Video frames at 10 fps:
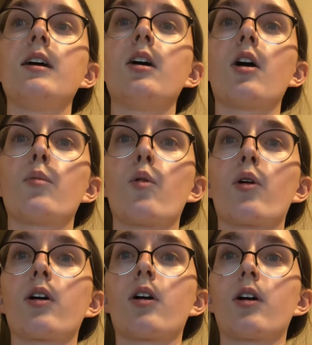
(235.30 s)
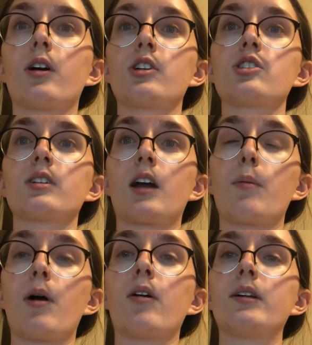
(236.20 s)
are more encouraged to come
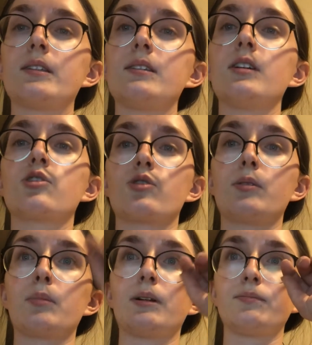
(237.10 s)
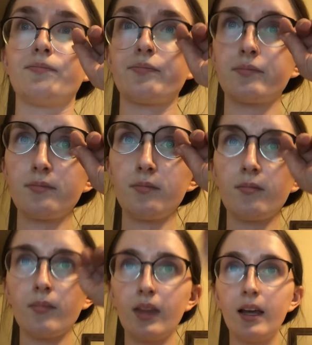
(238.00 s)
out and seek treatment.
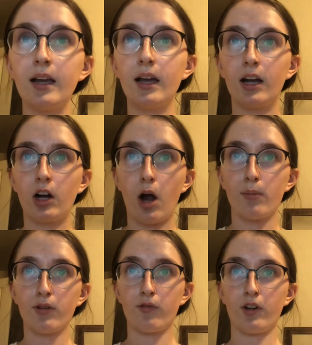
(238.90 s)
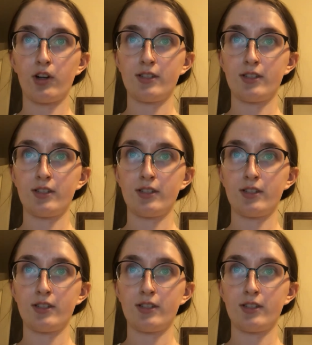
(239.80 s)
A common fear is